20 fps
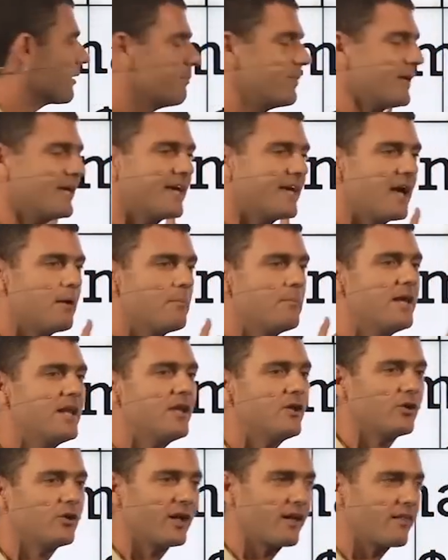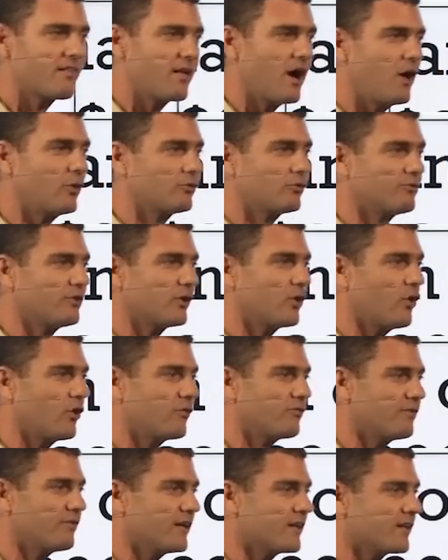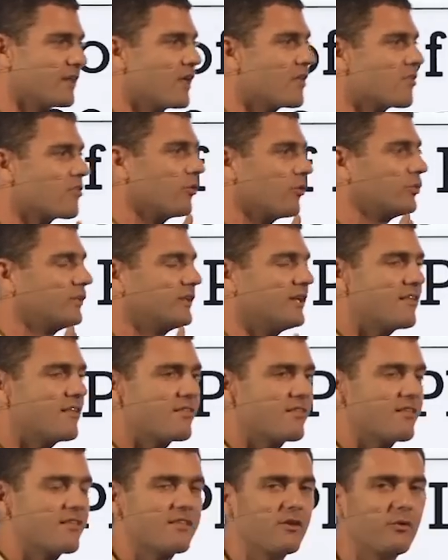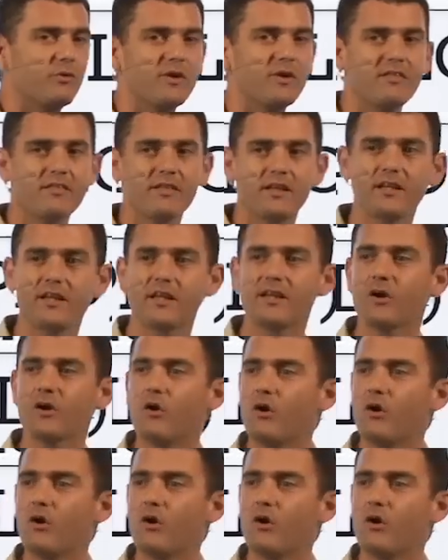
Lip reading: became millionaires out of the conflict. So this is the reason that the